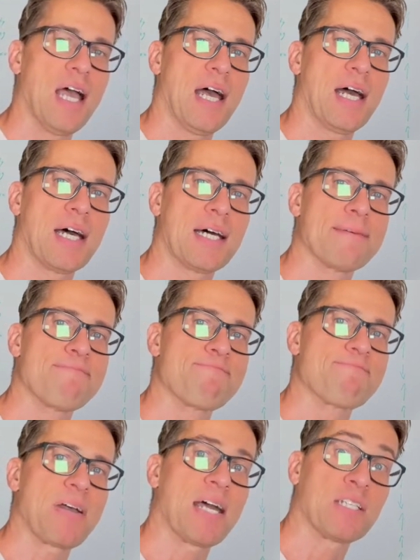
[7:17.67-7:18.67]

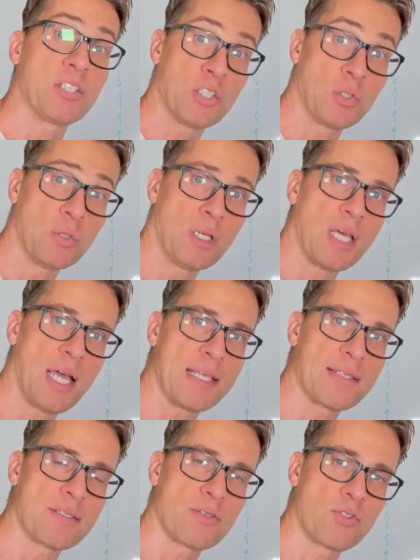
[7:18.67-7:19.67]
um,
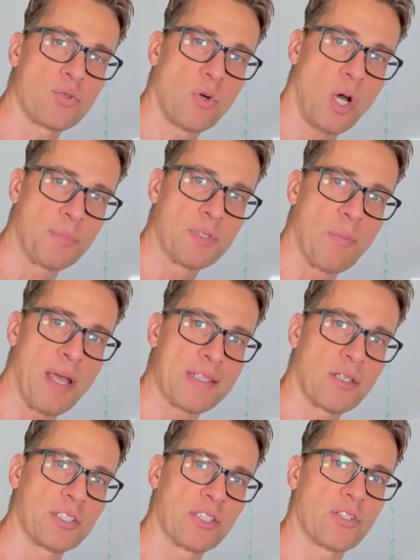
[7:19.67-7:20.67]
underutilized to optimize
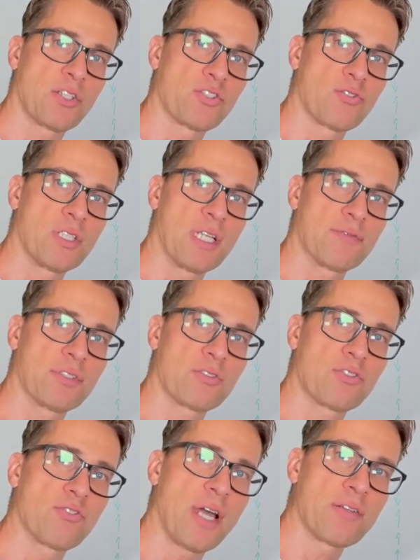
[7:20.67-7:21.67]
our testosterone level.
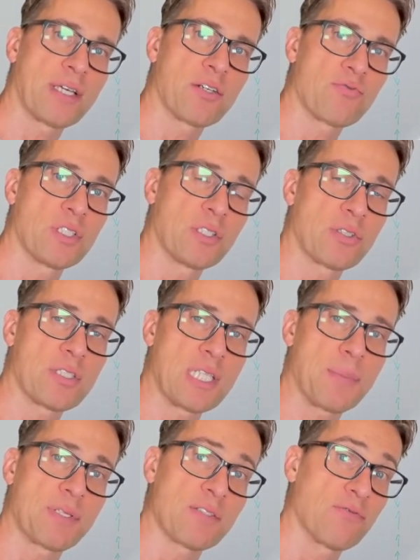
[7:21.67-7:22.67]
So try to get really good
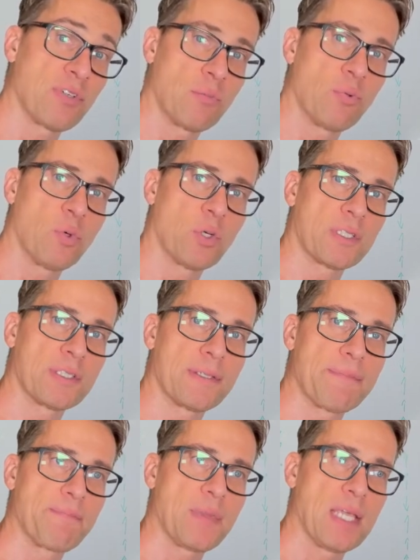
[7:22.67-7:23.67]
sleep. It's very important.
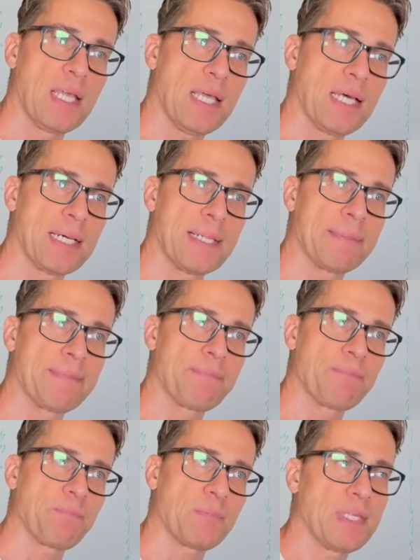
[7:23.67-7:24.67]

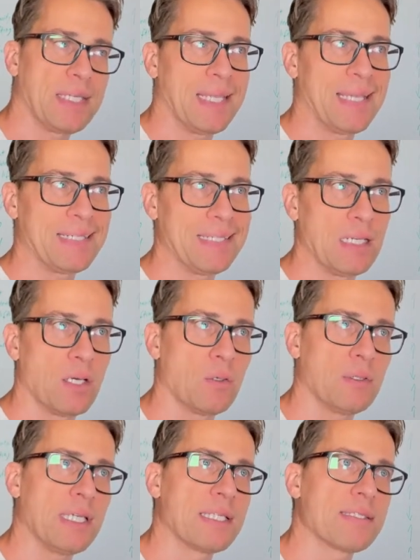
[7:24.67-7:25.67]
Um, and, you
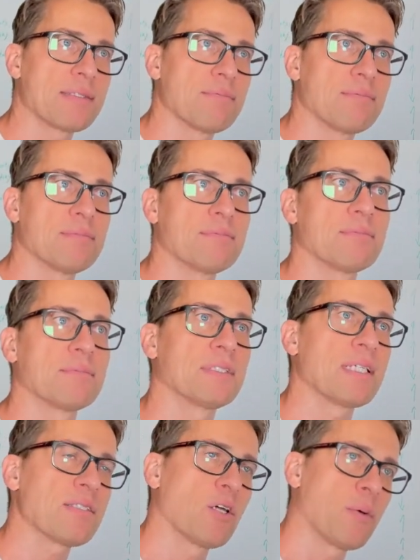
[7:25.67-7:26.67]
know, it
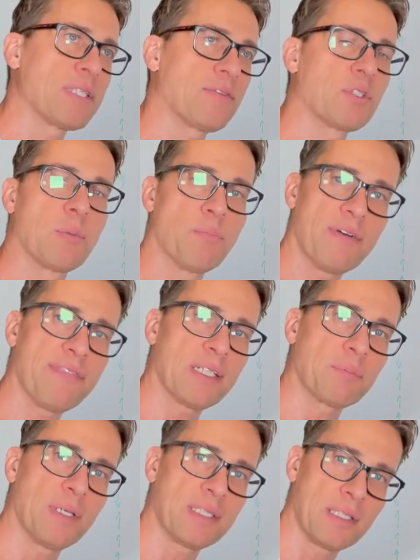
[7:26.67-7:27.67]
doesn't always have to be
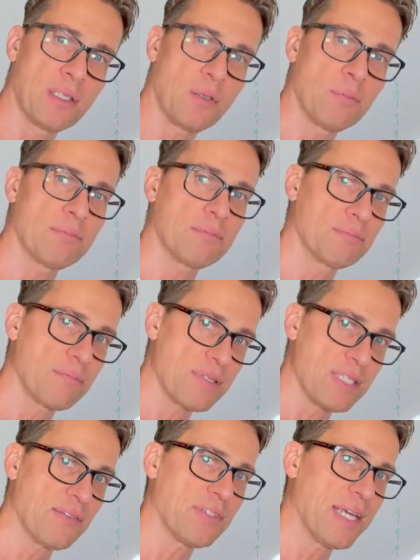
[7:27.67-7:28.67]
perfect, but, you know,
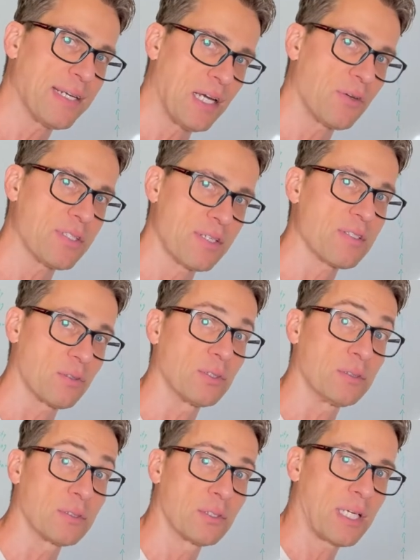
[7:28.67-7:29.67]
seven, eight hours is a
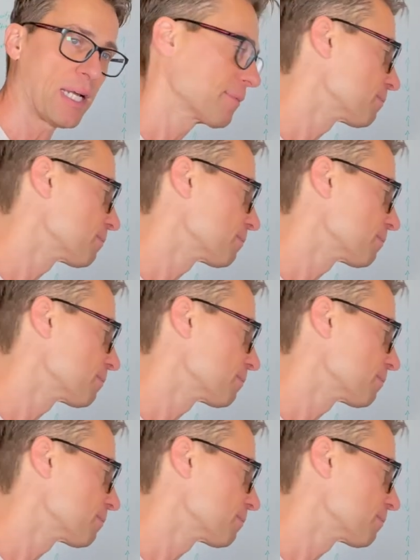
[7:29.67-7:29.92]
good, good guy.